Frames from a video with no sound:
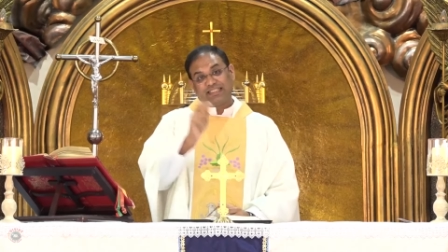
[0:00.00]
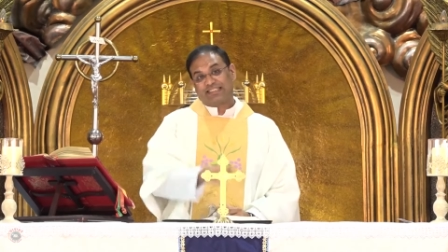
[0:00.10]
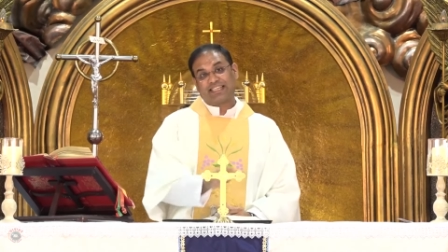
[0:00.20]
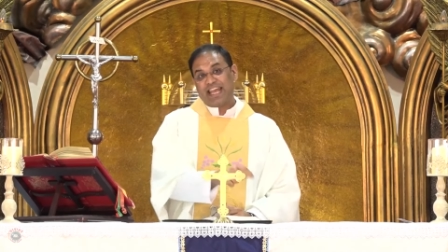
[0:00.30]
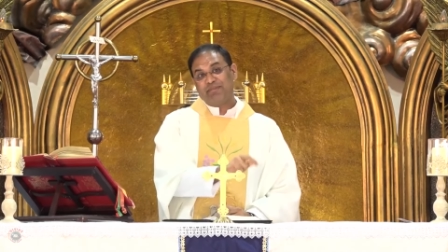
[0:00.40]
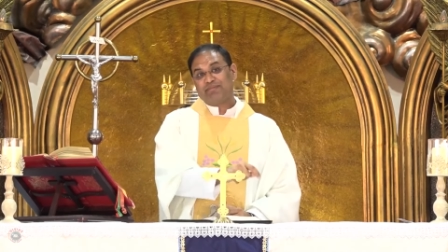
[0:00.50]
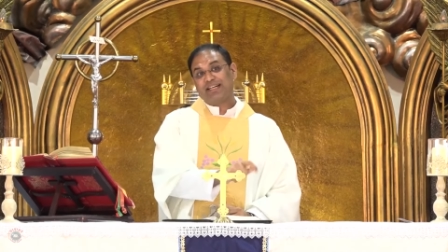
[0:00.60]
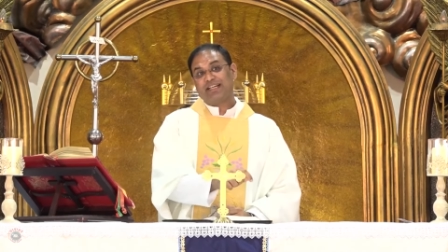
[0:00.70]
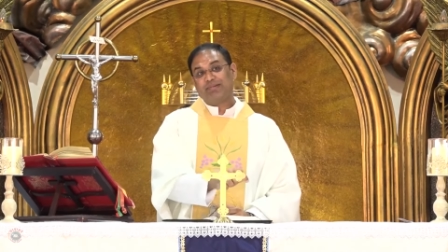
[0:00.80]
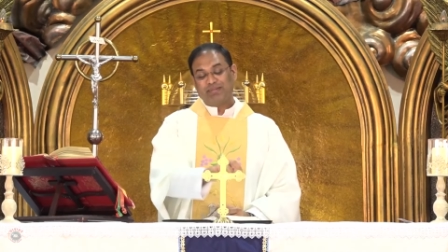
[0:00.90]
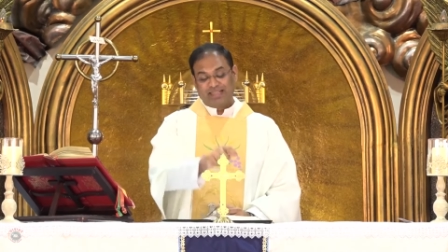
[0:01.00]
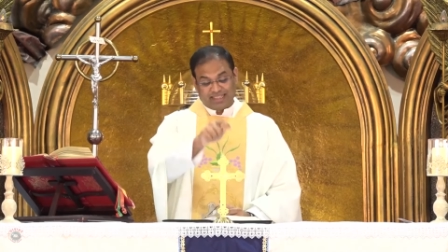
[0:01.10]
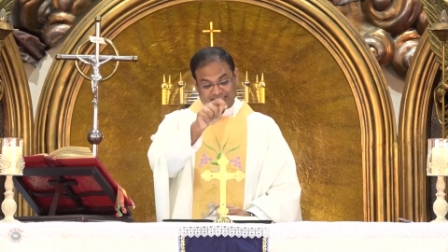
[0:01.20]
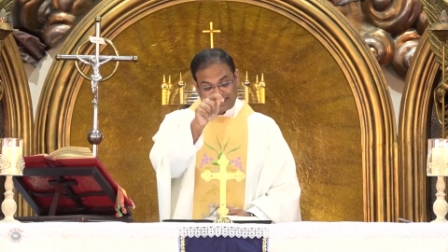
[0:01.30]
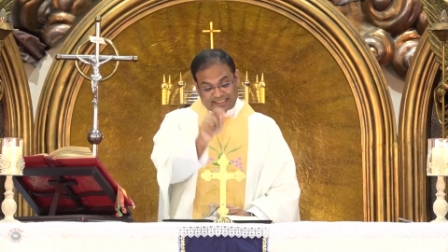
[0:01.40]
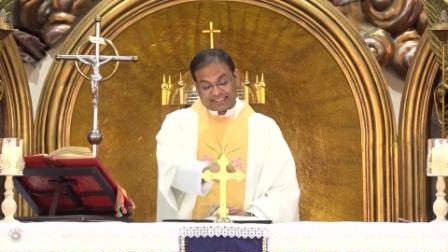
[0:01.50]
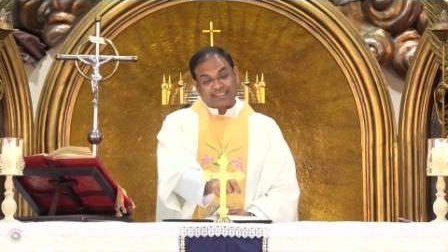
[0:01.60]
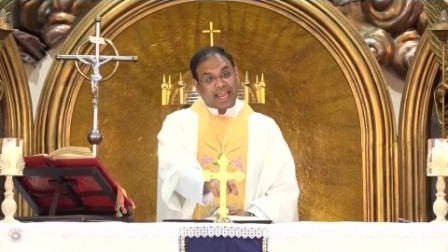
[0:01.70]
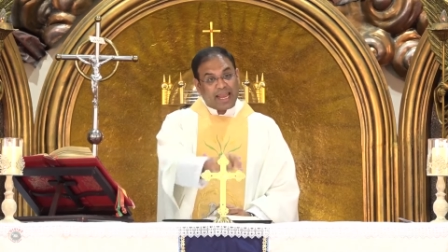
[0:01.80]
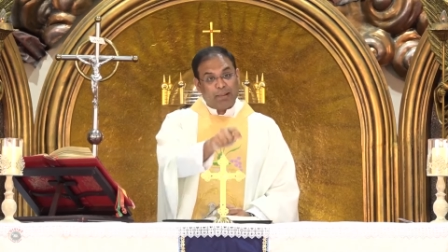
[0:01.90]
The same time, the
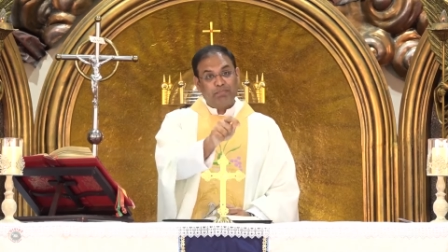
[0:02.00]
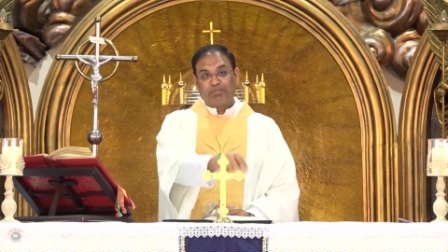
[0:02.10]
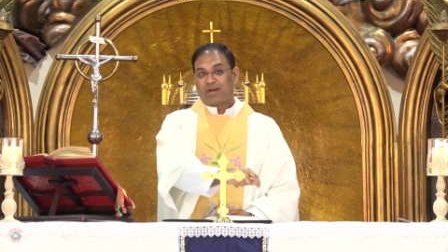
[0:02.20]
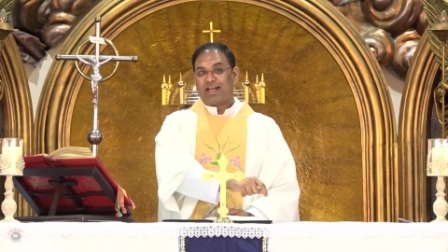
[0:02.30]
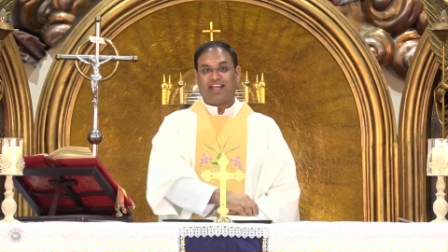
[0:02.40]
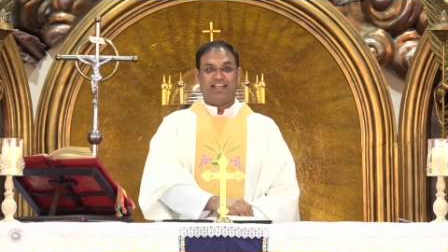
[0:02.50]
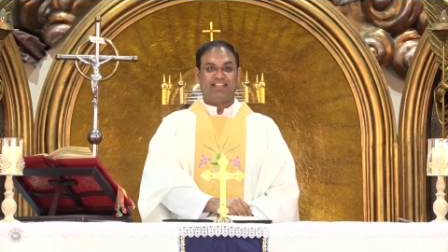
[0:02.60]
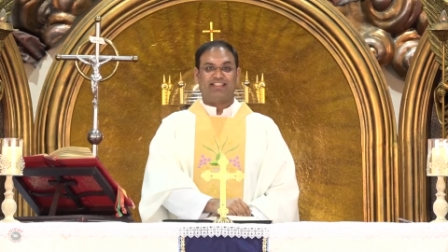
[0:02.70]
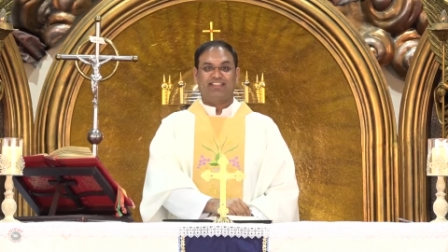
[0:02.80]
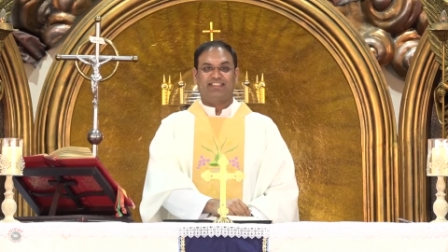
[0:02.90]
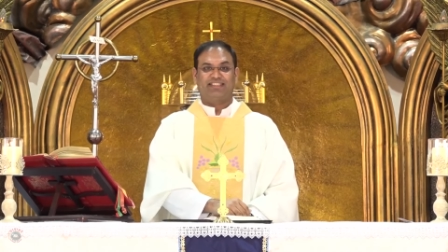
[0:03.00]
same pride,